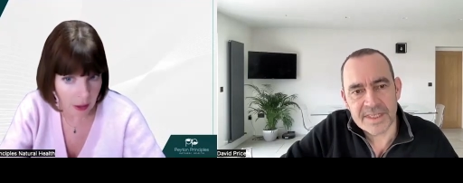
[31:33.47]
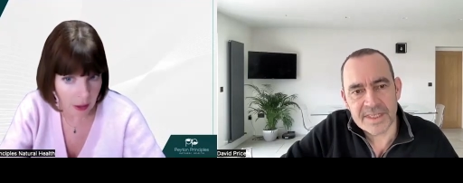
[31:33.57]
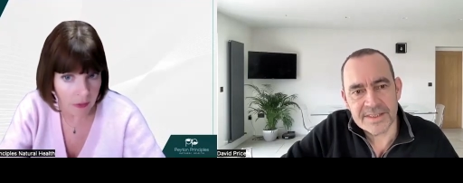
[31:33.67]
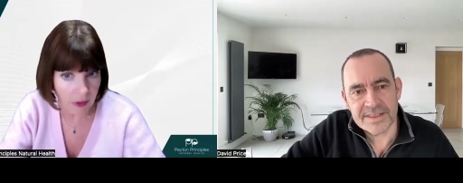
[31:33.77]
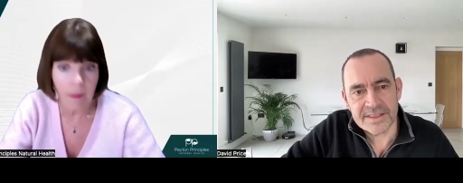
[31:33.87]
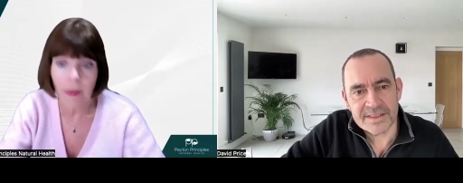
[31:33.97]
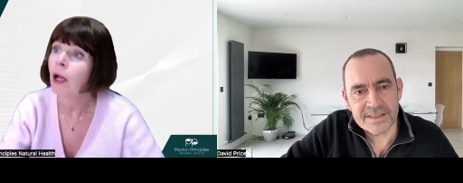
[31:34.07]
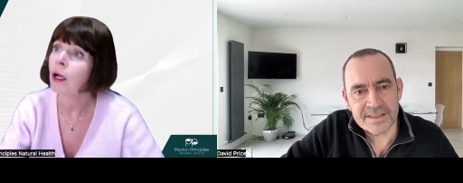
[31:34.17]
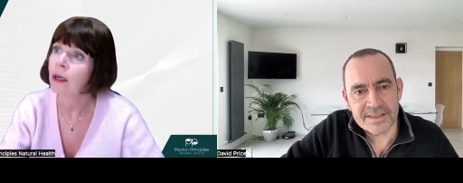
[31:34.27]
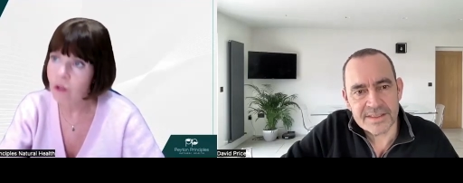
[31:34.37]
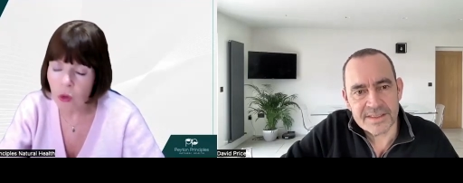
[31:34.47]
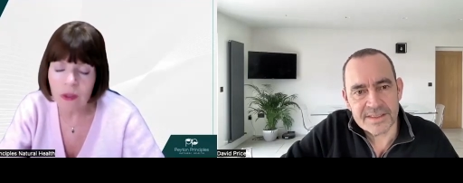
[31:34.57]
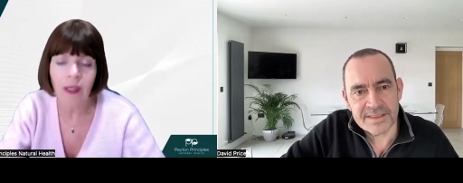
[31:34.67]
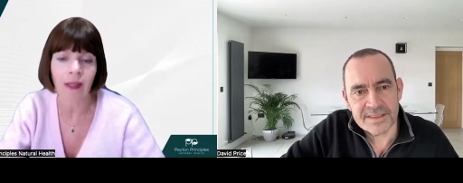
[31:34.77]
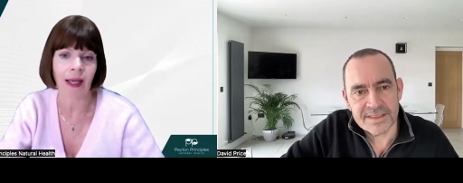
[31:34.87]
Speaker 1: help them of
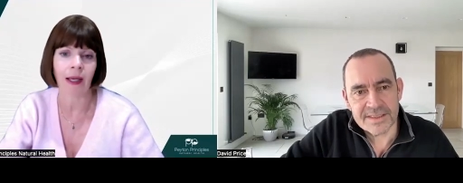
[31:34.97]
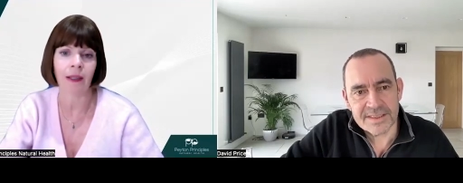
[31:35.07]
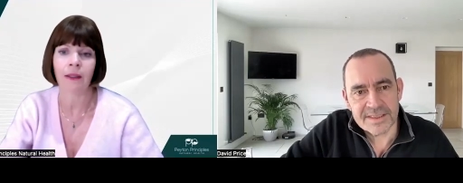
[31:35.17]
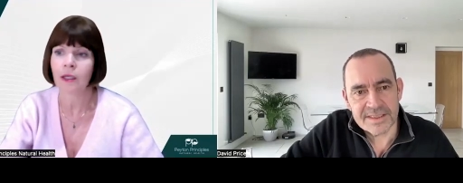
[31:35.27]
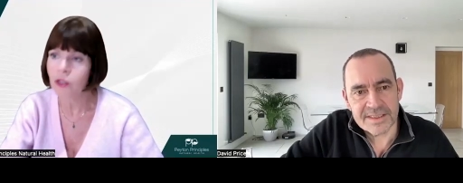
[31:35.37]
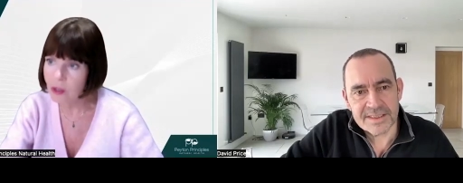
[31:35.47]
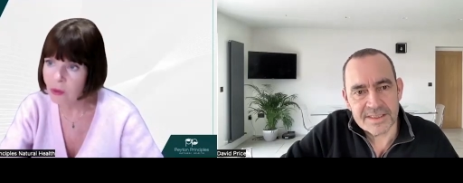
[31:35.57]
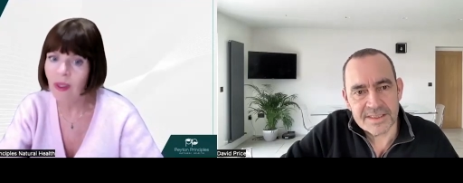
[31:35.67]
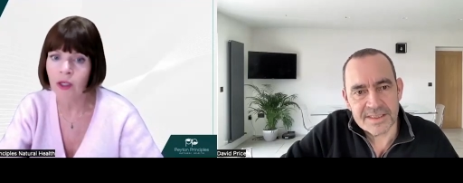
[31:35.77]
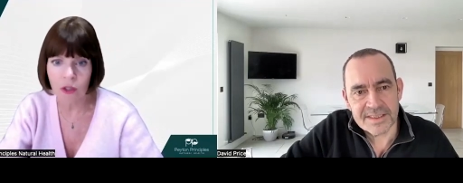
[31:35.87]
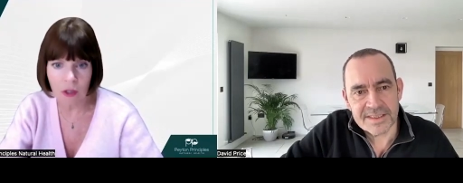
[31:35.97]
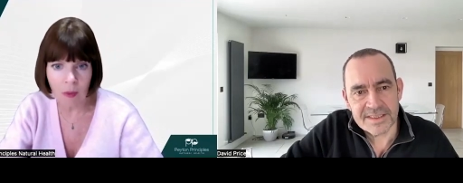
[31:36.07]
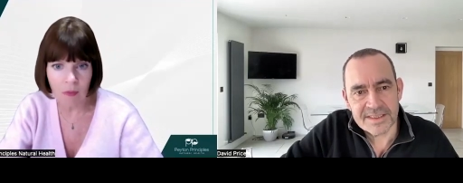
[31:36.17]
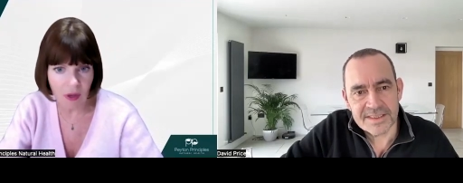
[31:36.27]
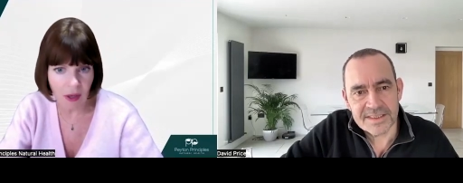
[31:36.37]
course i can i could do then do
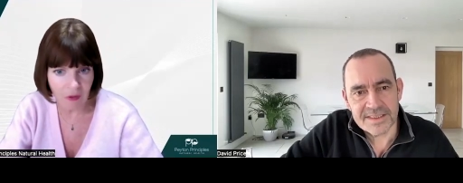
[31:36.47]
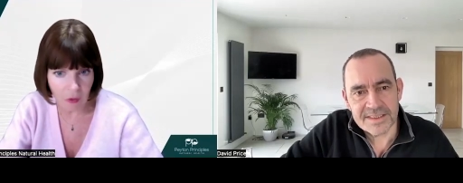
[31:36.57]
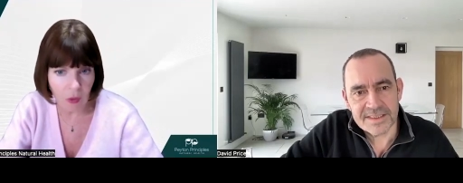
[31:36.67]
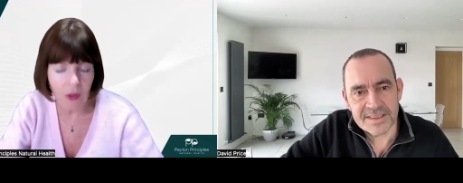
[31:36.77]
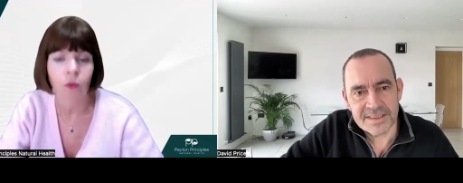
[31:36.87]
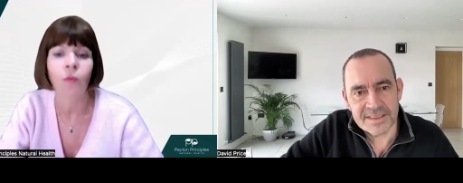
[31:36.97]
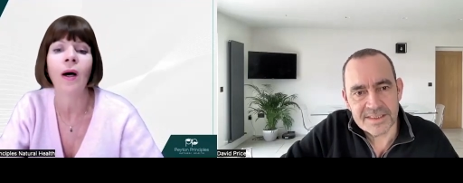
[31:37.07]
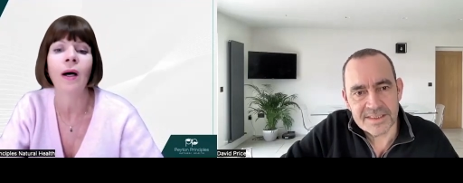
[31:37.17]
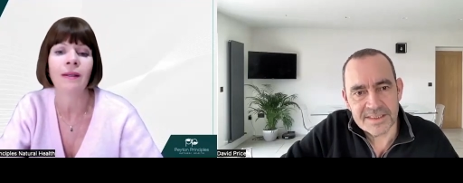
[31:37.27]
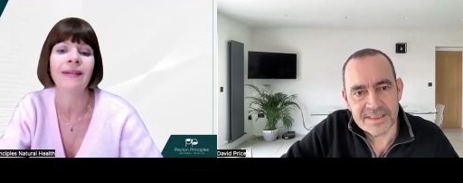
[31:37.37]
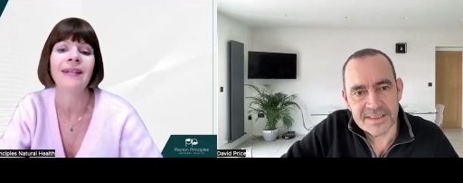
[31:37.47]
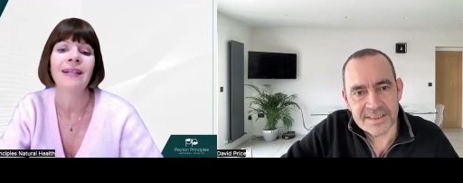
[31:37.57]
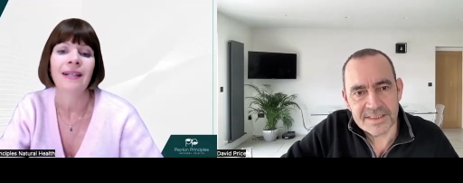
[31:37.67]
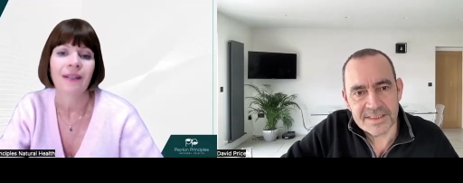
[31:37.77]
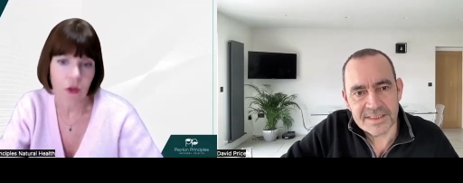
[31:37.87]
a private one-on-one
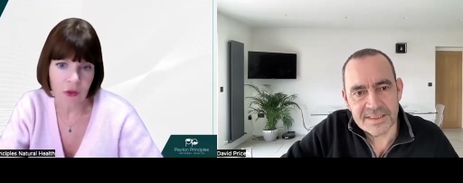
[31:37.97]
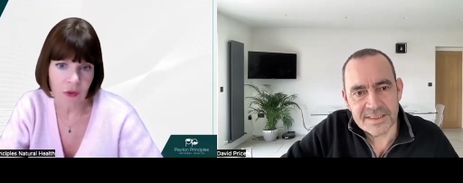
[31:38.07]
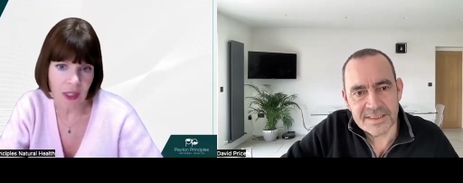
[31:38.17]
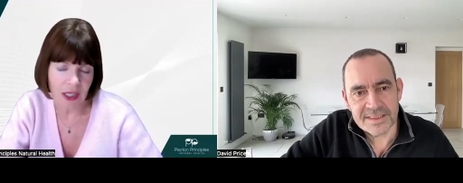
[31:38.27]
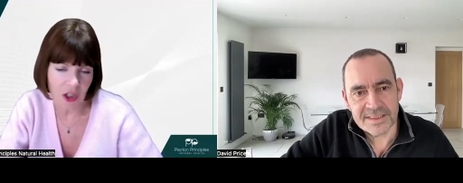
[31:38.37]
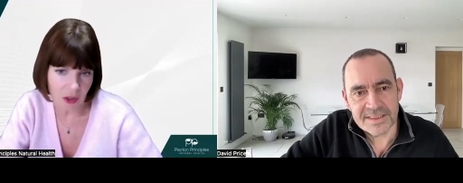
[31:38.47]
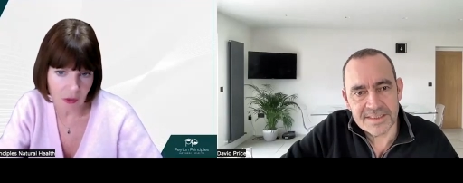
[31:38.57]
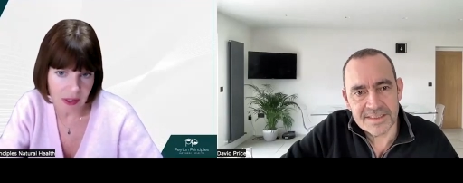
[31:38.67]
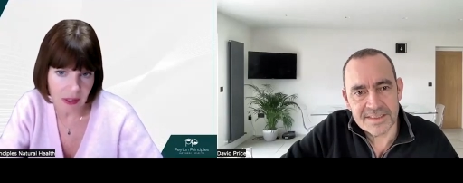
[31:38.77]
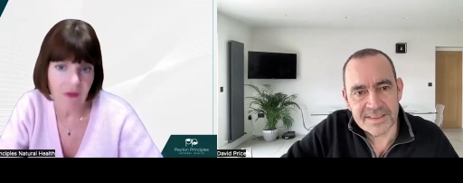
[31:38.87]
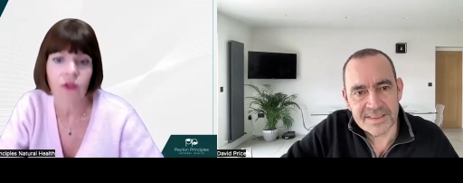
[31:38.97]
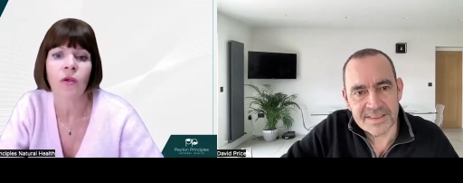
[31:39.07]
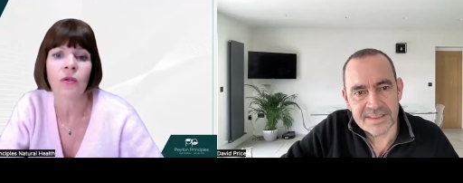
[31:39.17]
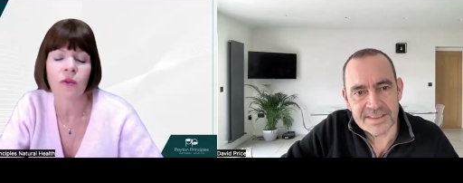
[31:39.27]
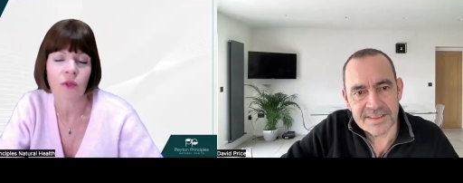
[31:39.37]
consultation or series of
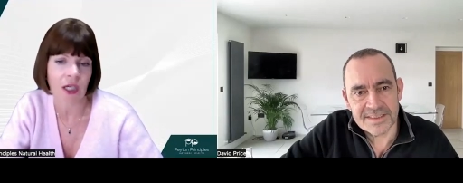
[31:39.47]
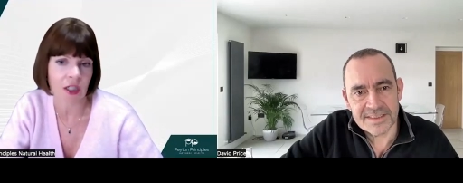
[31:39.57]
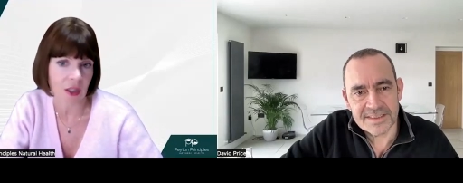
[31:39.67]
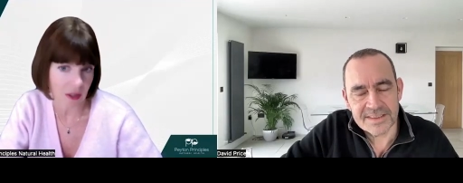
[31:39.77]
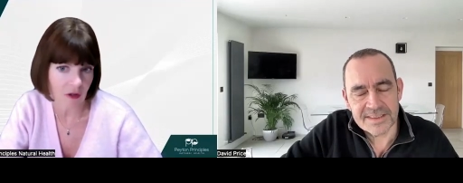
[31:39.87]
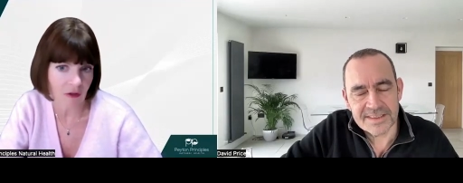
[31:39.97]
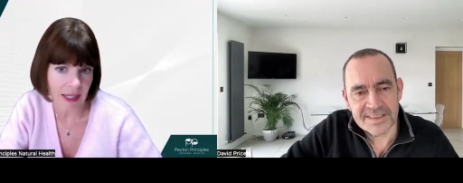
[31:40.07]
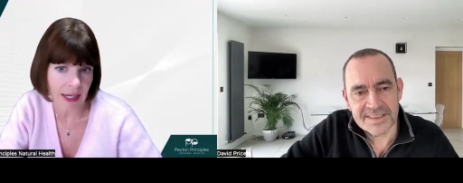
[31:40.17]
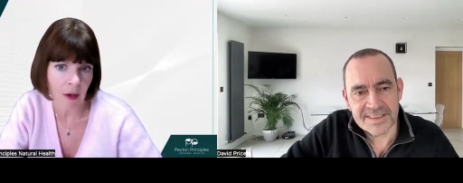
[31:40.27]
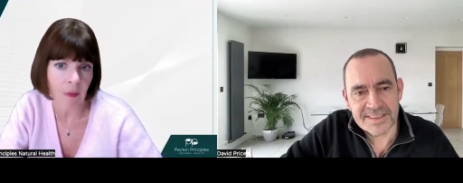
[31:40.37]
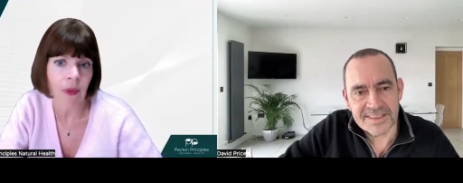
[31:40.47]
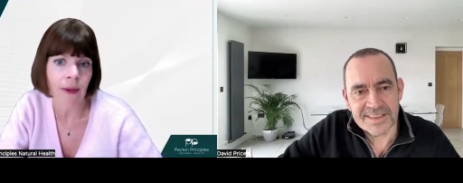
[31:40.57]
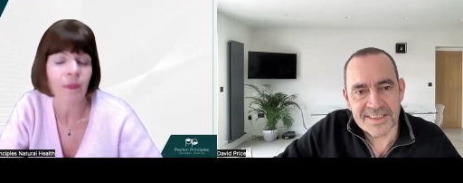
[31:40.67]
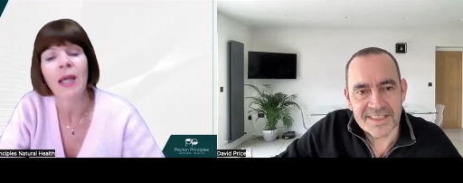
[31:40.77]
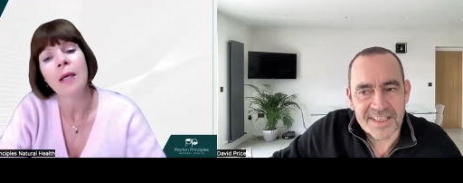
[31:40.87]
consultations to really help
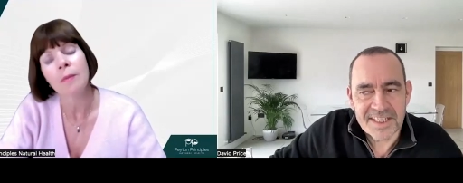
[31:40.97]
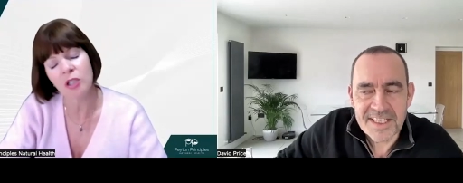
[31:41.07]
them. But